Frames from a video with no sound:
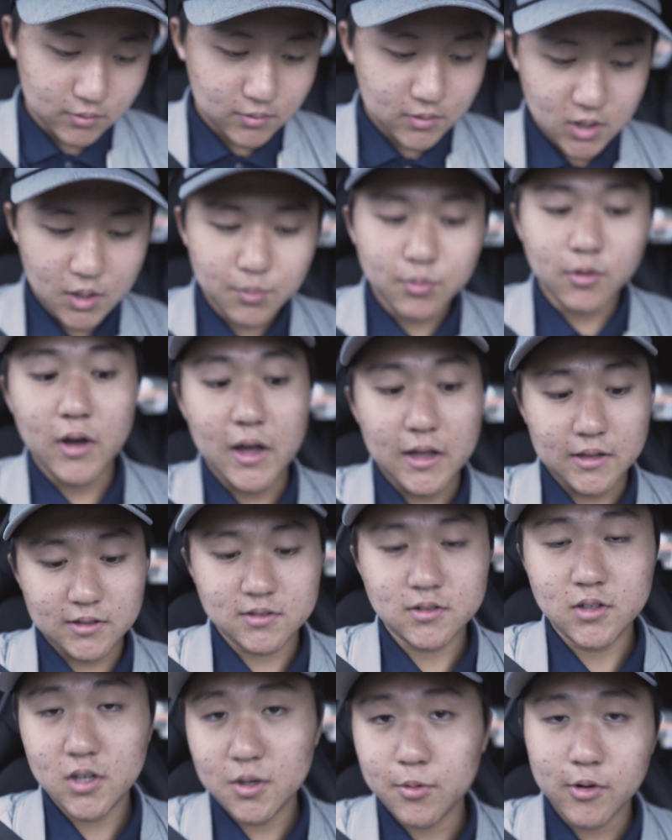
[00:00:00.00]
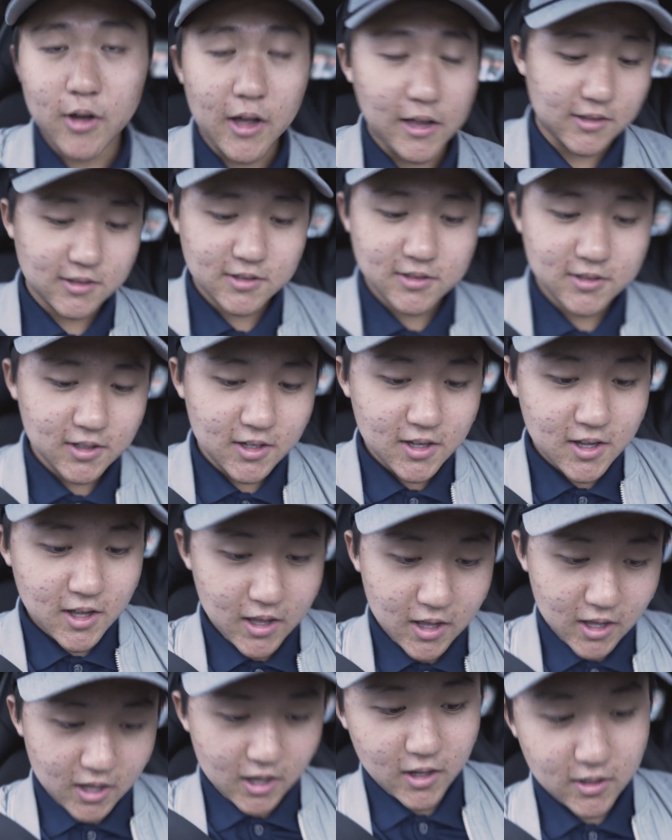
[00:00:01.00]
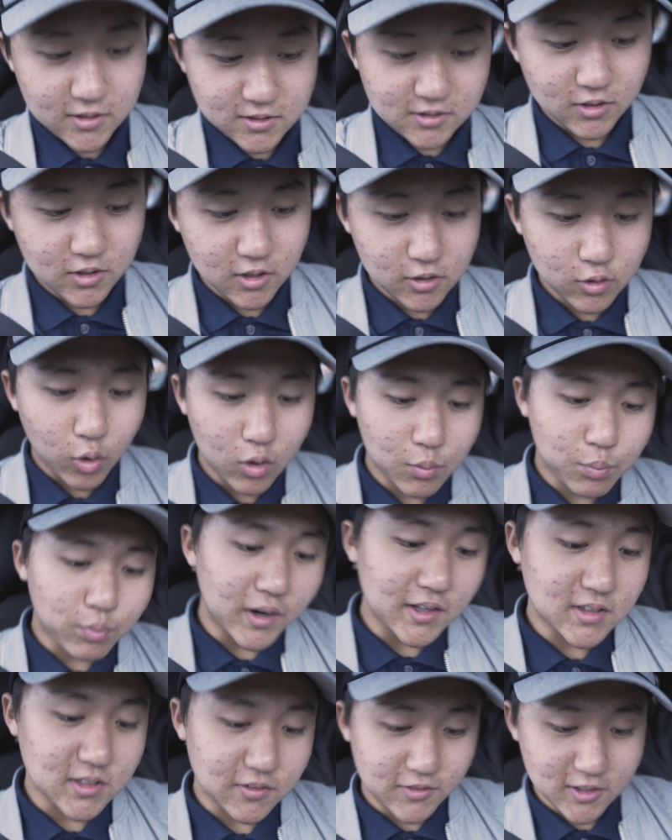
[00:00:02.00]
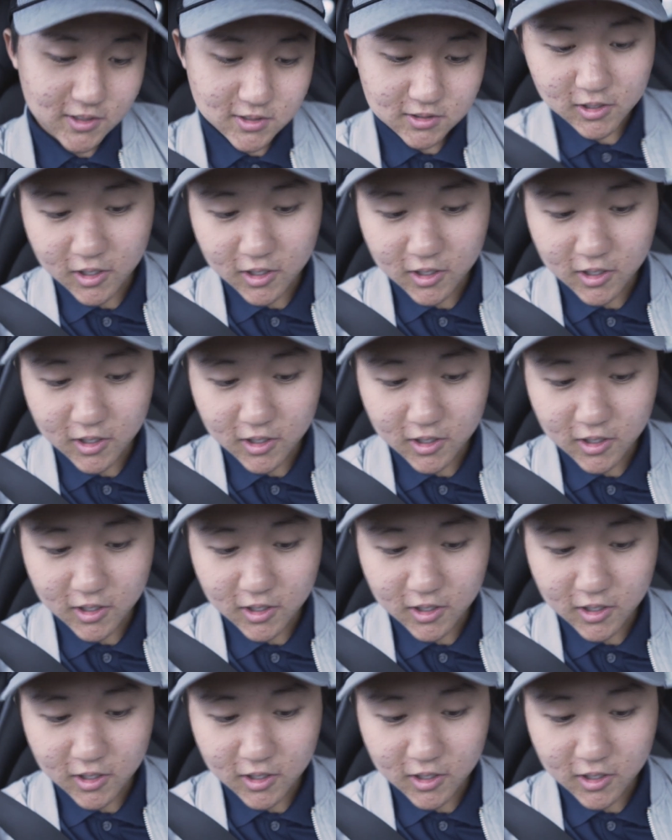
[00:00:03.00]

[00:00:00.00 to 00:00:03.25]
Turbo S. So the total price of this